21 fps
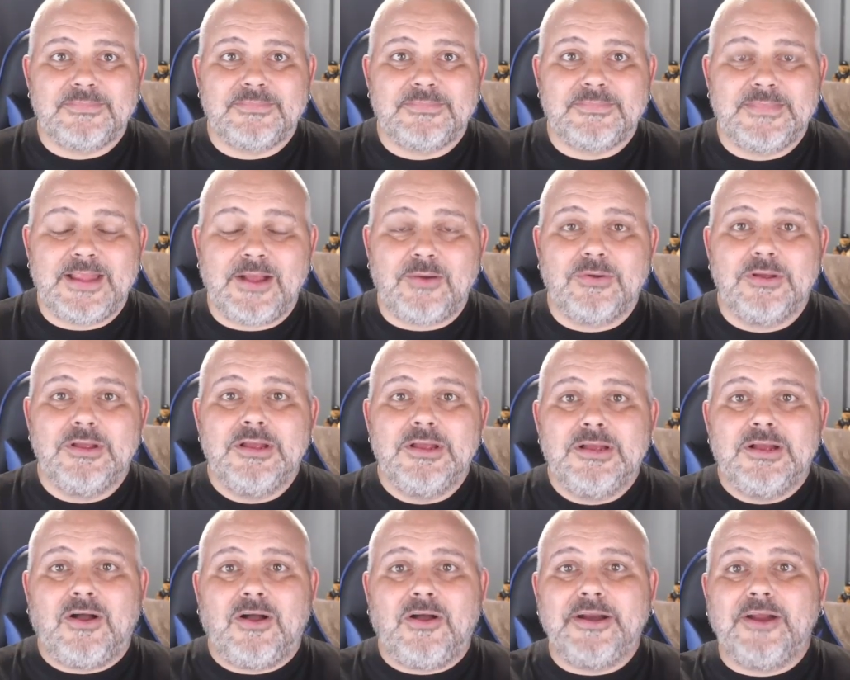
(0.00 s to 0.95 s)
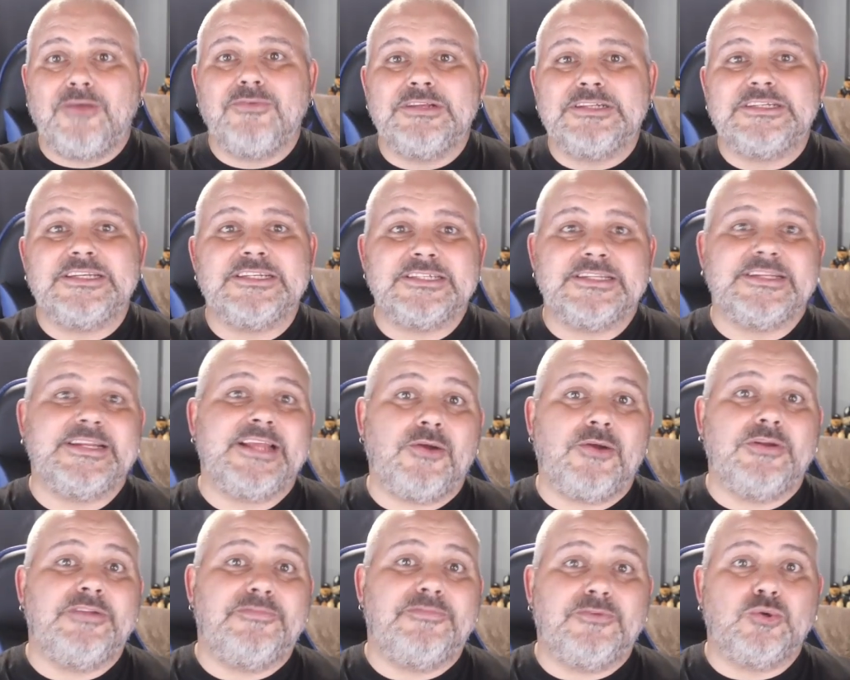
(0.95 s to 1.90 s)
Now, I know this isn't the
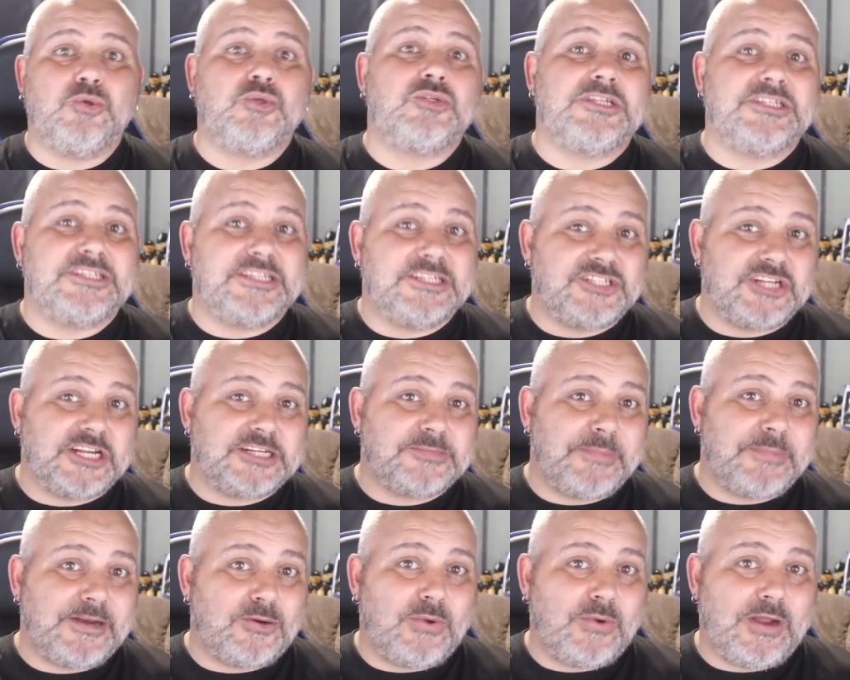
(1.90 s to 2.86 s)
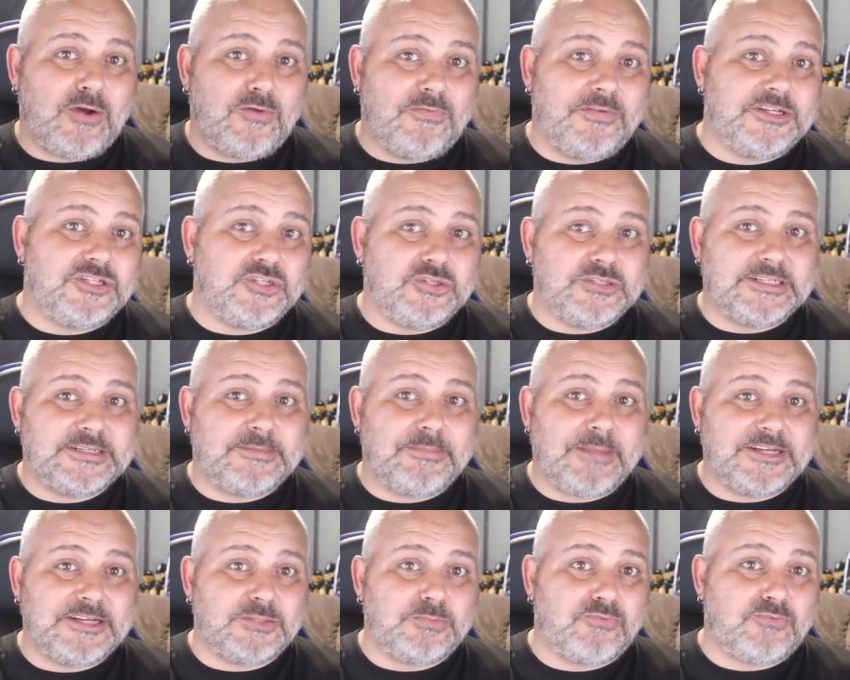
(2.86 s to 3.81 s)
only force to suggest mental health issues is a
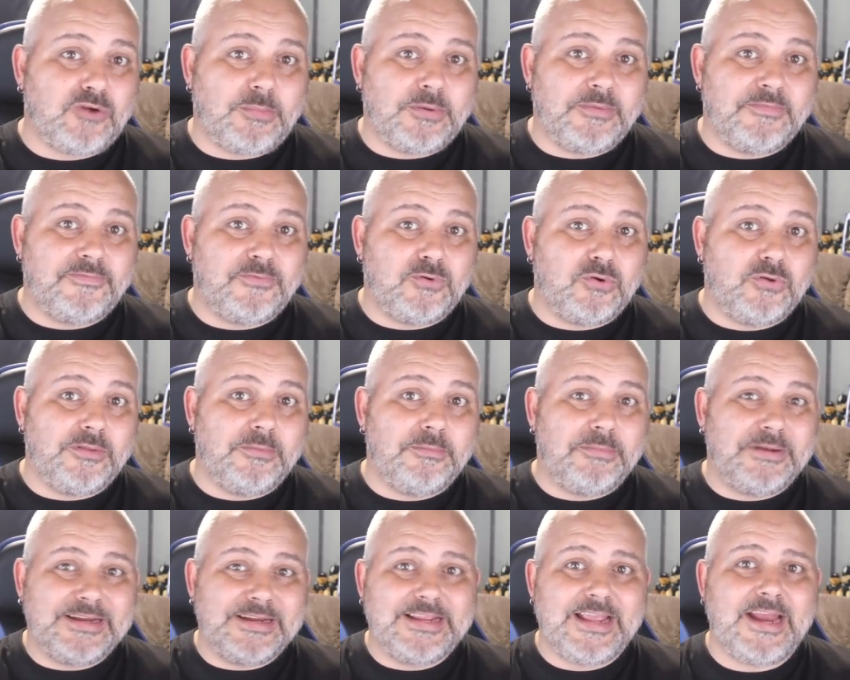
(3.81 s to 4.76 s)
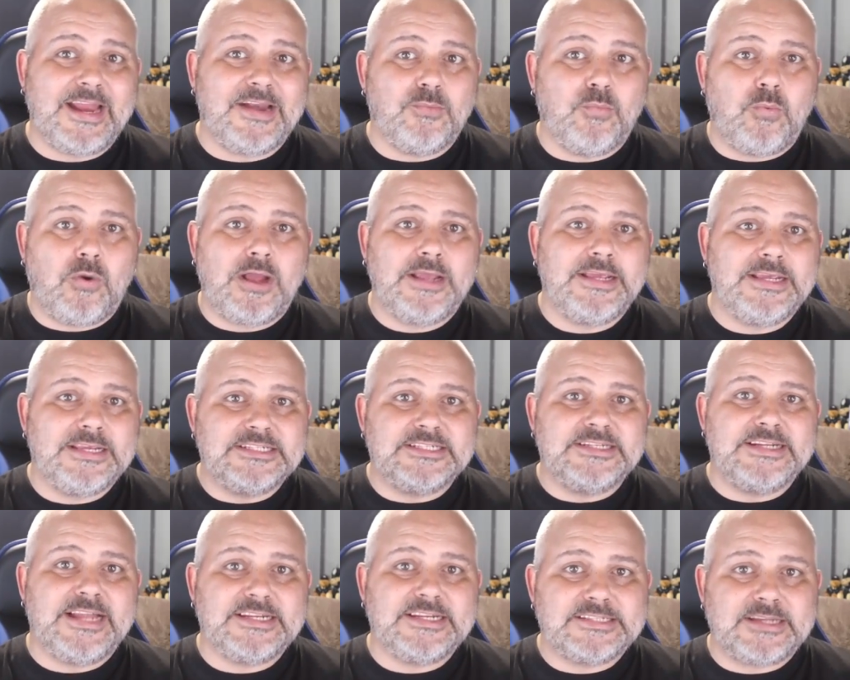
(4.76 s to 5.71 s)
major problem for them, but again, why
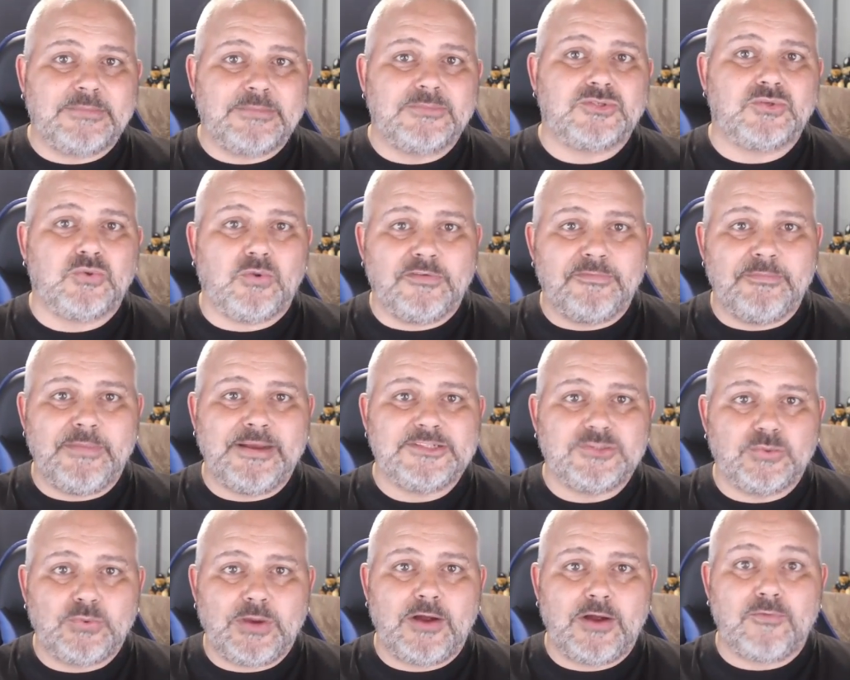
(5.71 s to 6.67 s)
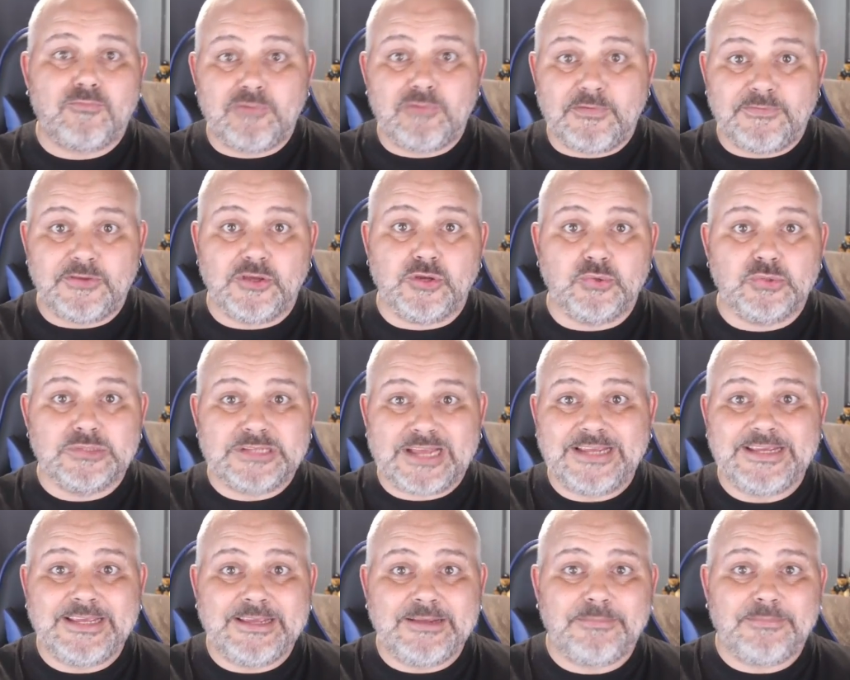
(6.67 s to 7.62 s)
isn't there some sort of mental health review
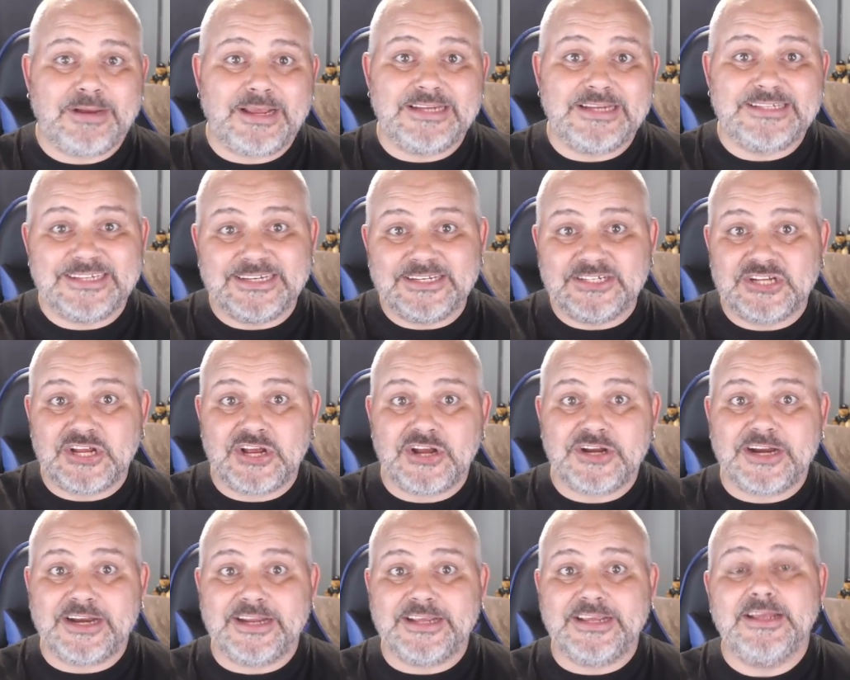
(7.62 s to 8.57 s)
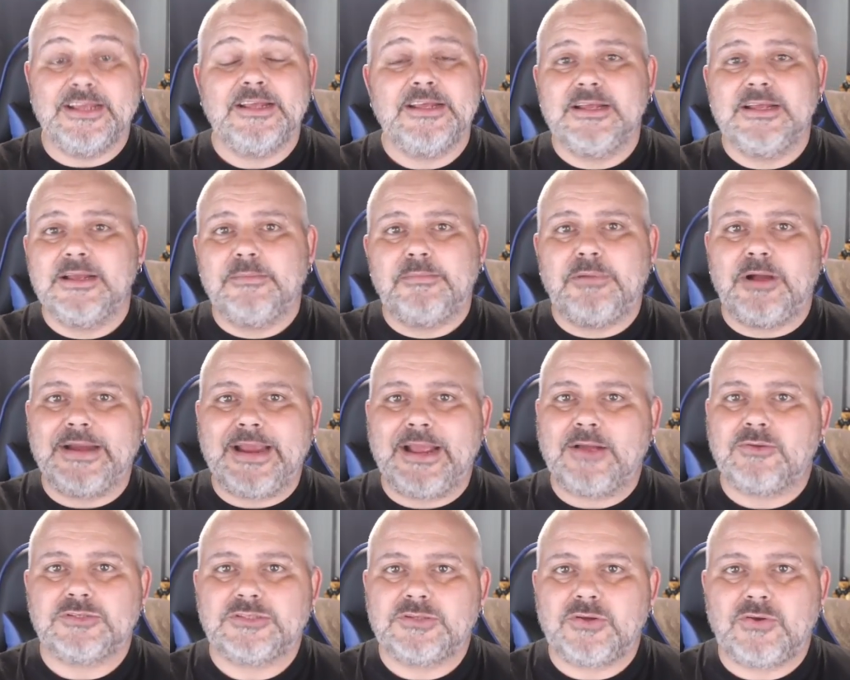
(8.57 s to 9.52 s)
taking place internally by an
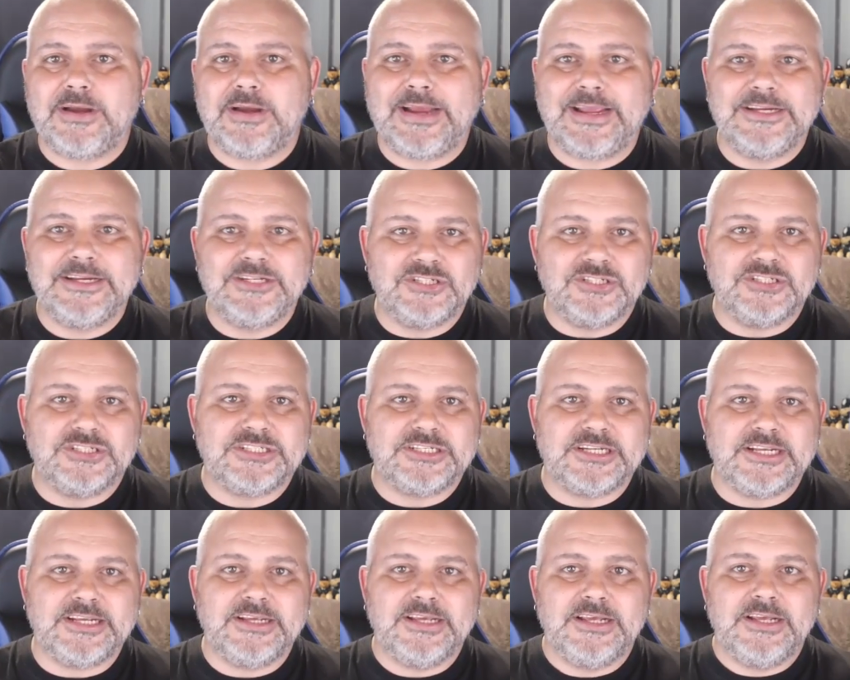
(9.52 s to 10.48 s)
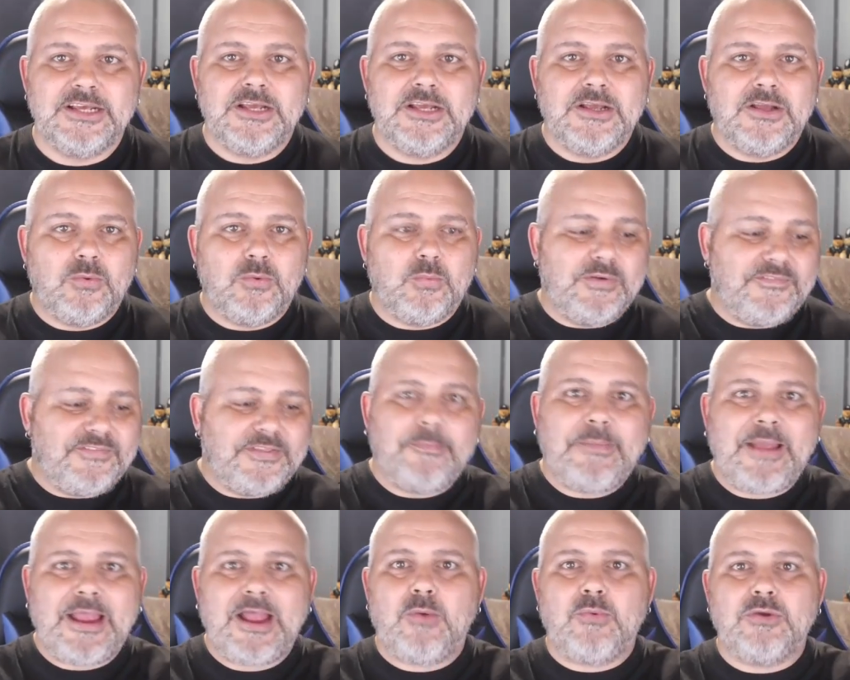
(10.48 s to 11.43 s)
outside agency with the
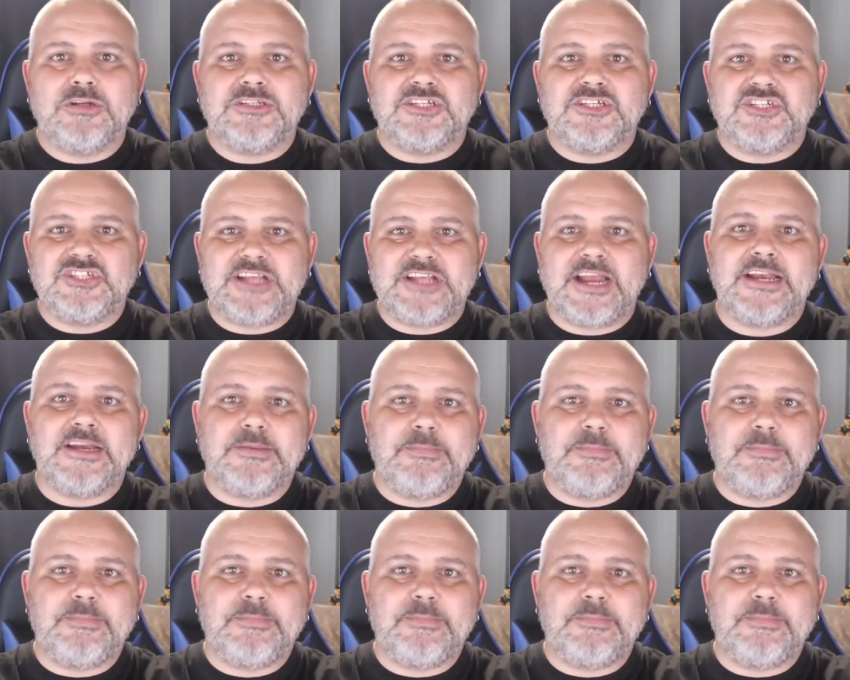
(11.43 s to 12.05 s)
power to send